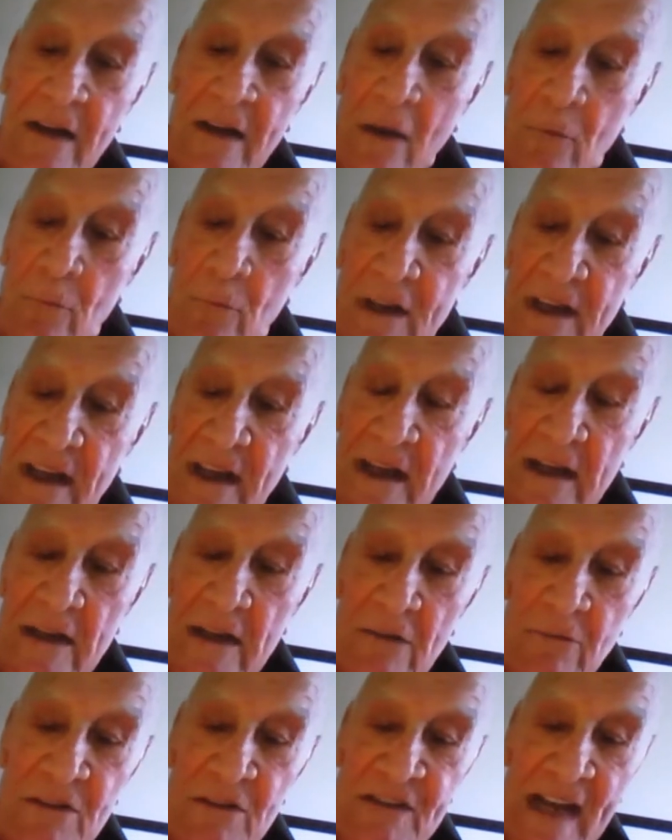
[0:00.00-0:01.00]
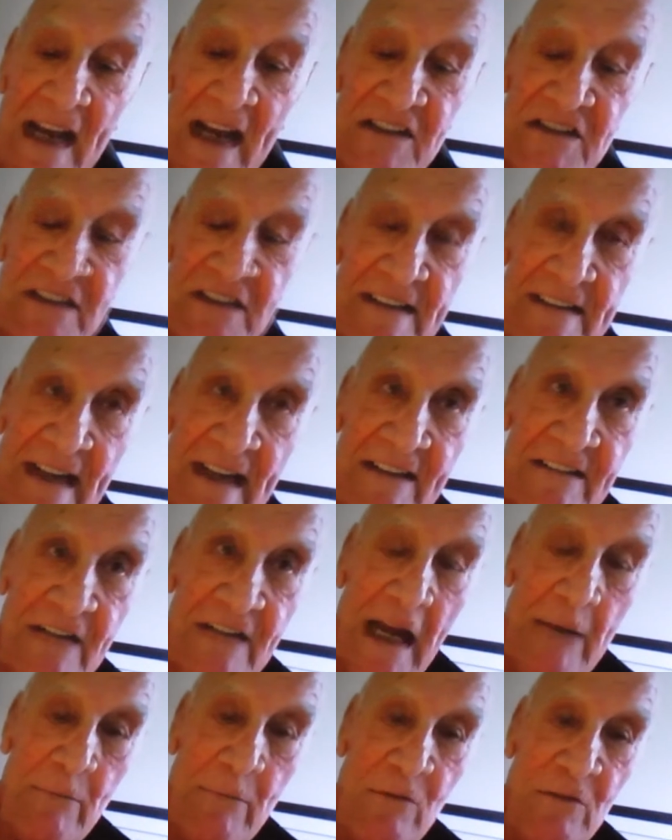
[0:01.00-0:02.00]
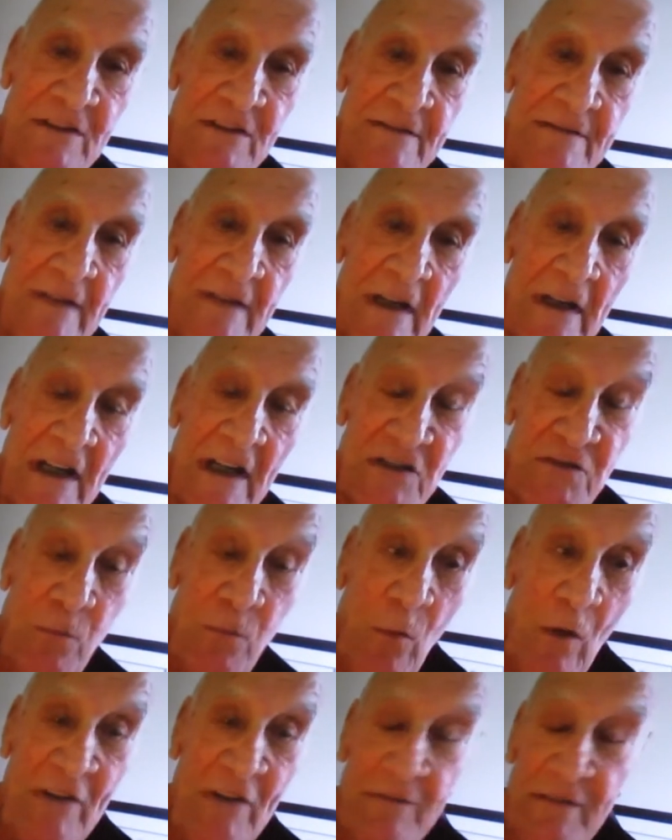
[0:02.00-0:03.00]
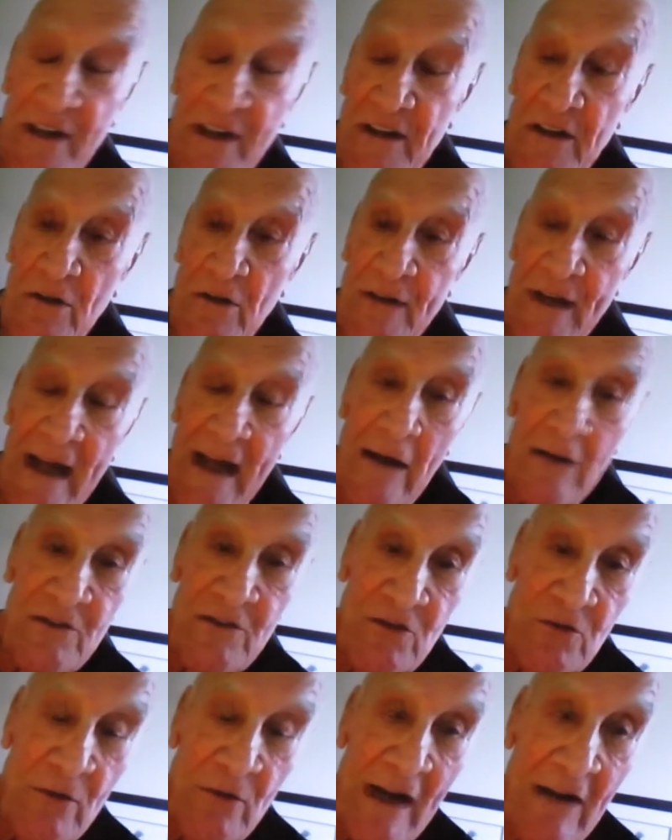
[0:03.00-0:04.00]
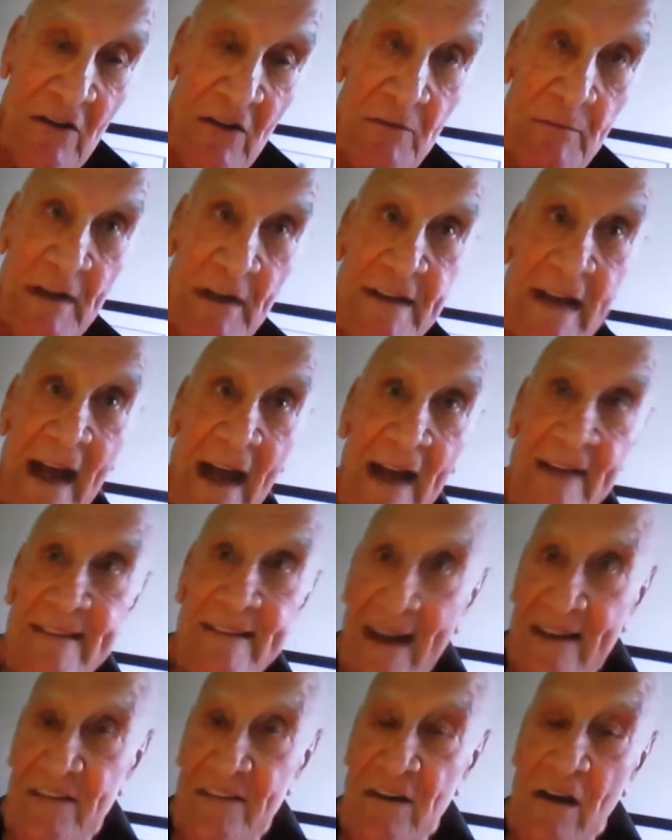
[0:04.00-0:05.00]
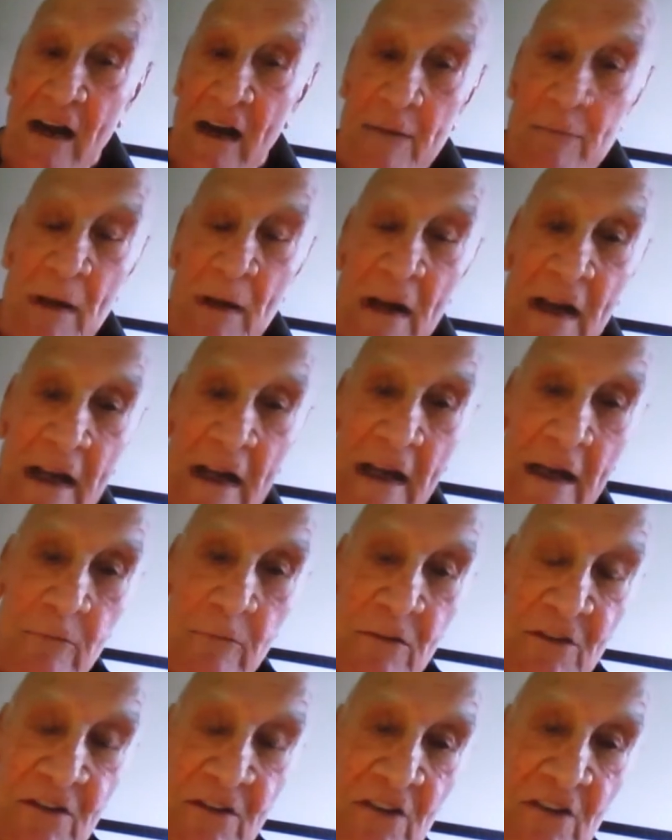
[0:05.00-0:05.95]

Yeah, it was actually at that time it's one video now, 2 hours, but at that time it